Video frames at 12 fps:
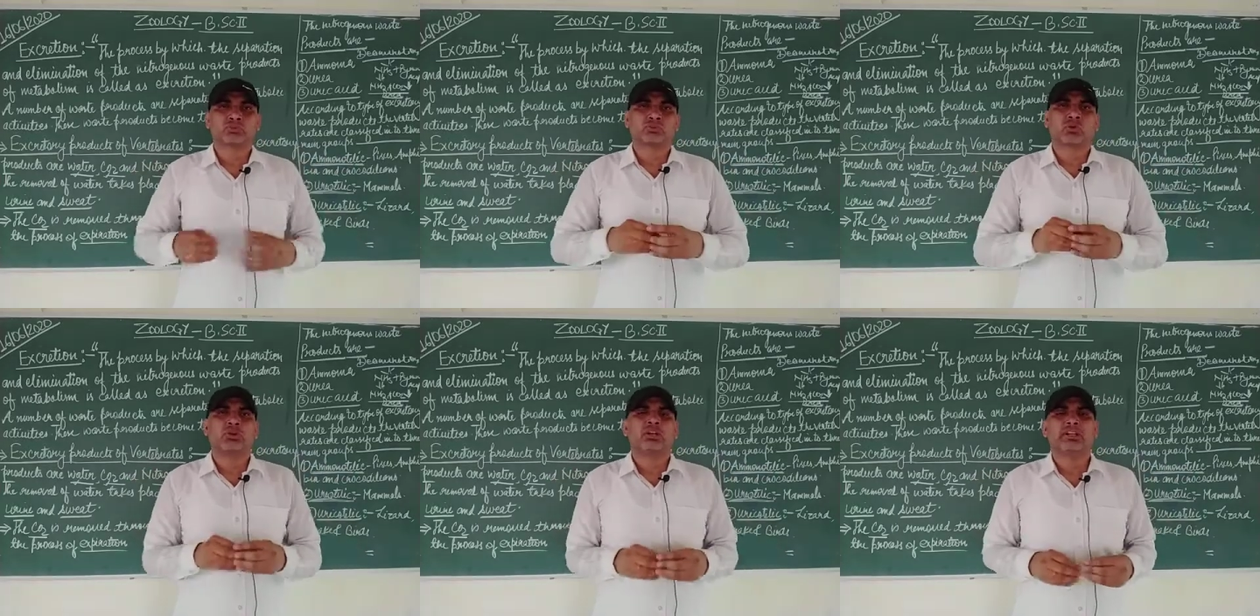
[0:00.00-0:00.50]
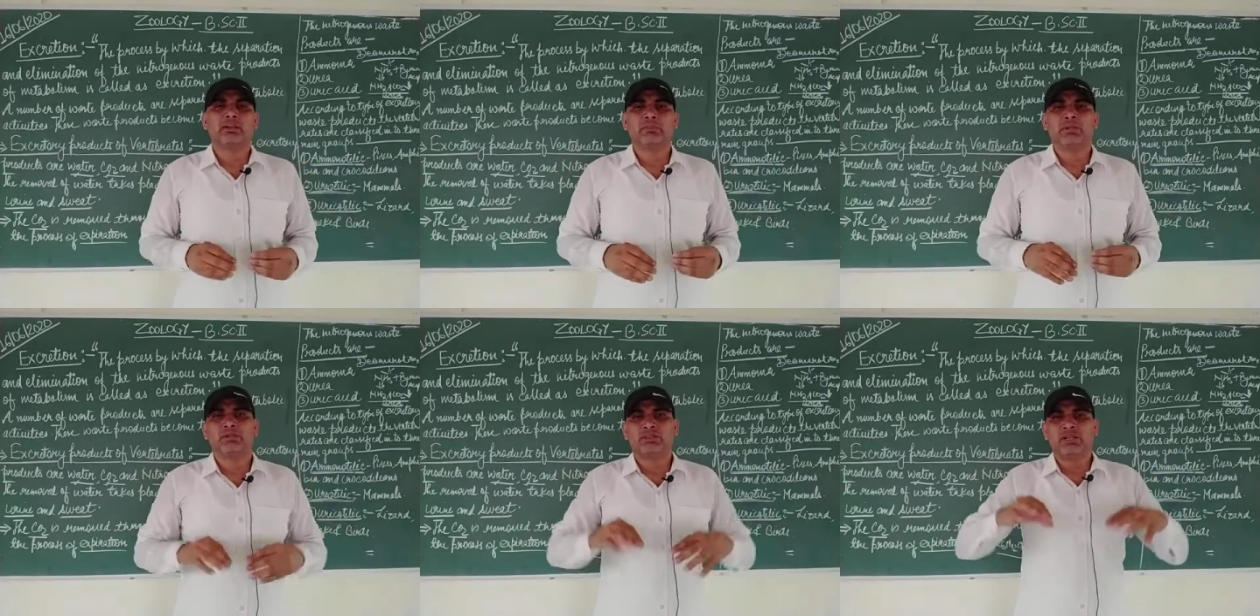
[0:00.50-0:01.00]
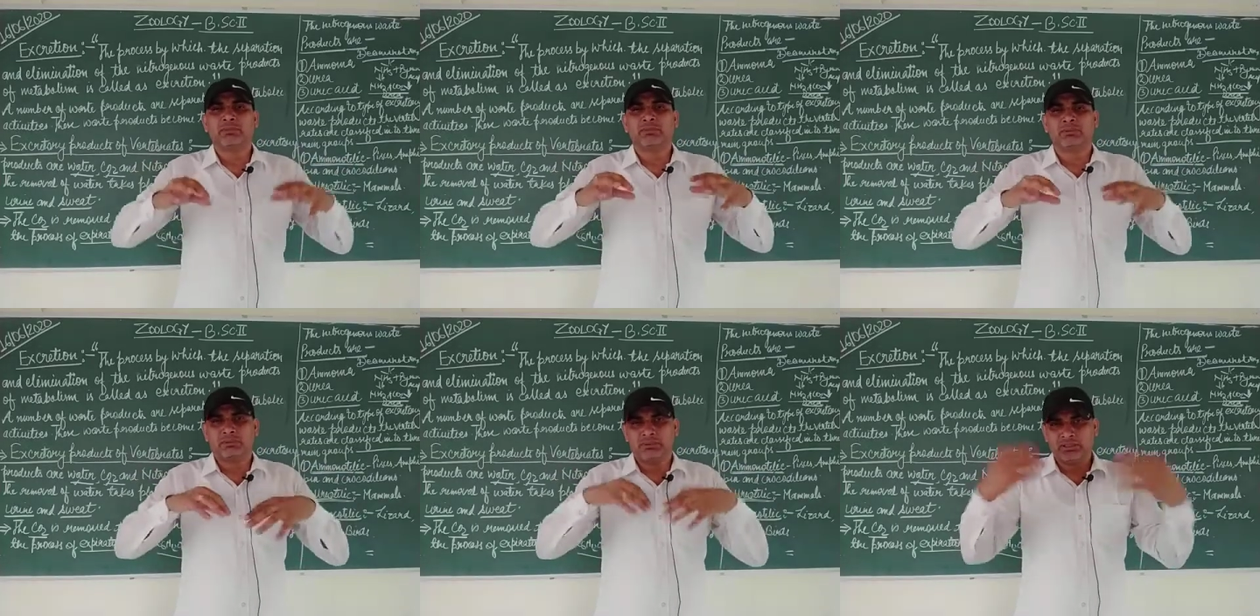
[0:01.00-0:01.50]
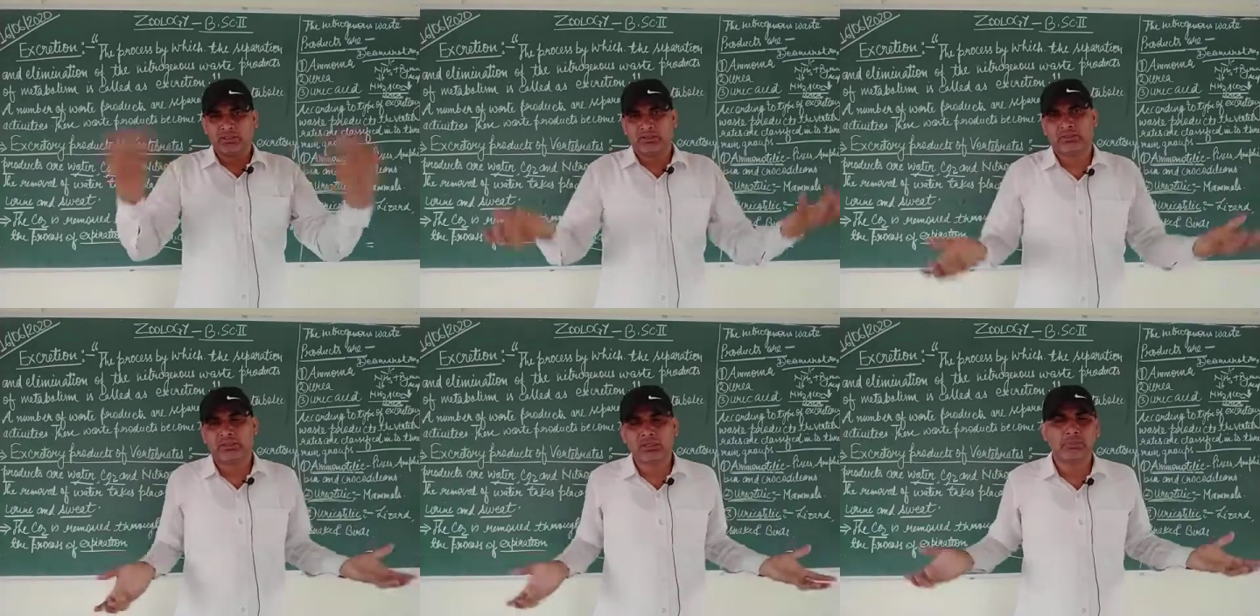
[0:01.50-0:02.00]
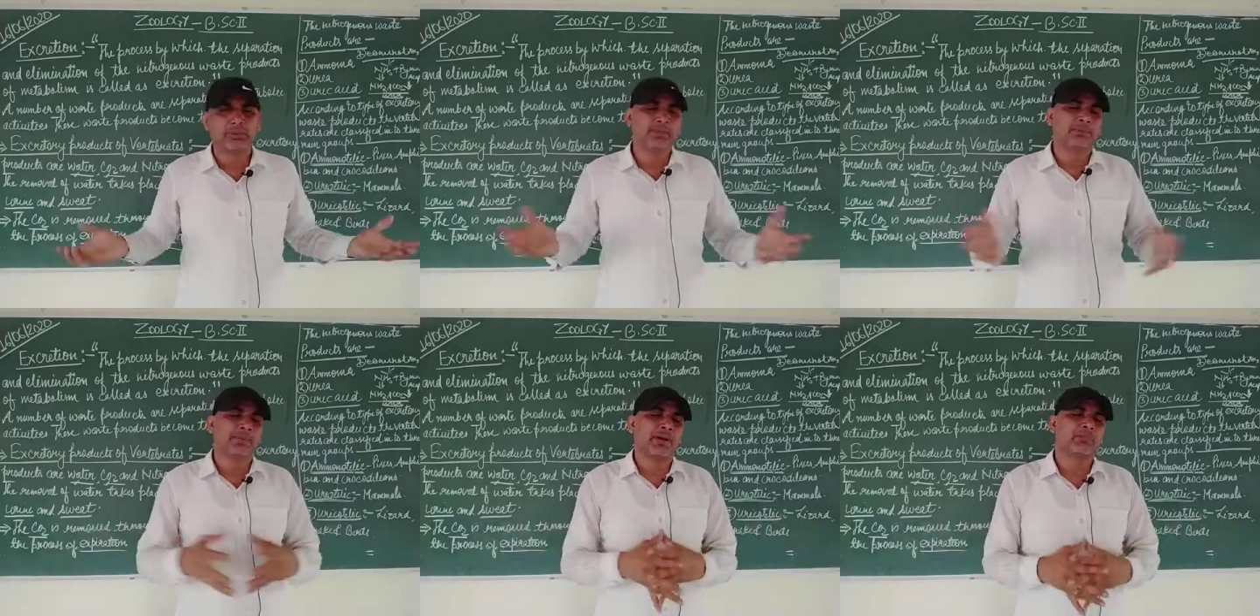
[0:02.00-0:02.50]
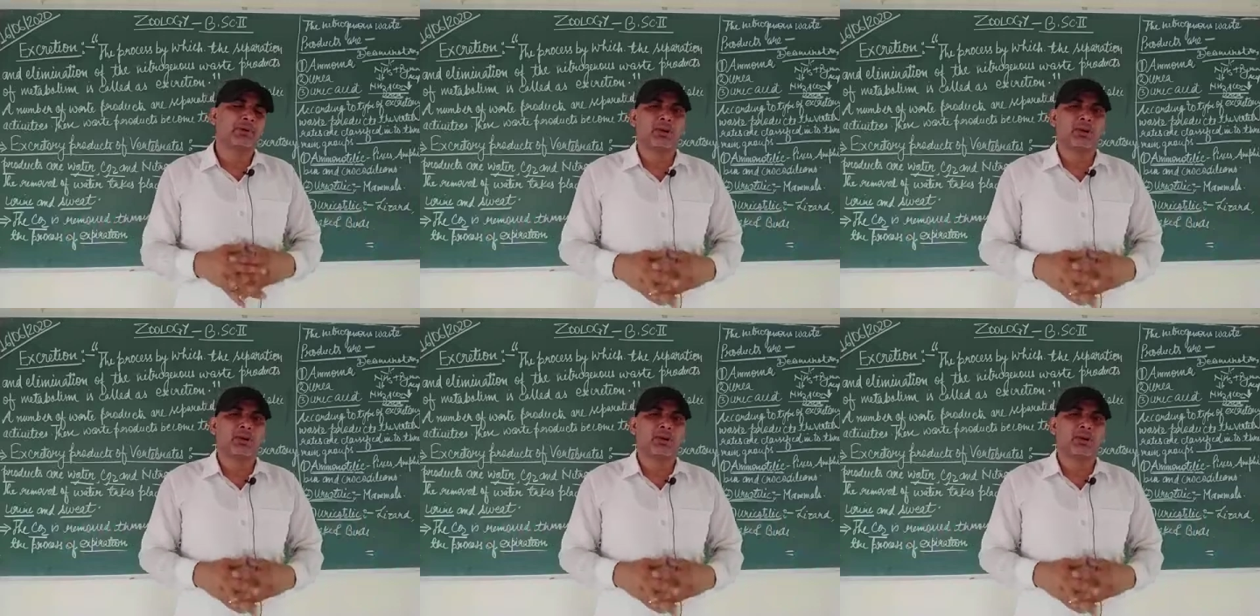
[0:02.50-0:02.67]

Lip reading: so little bit different,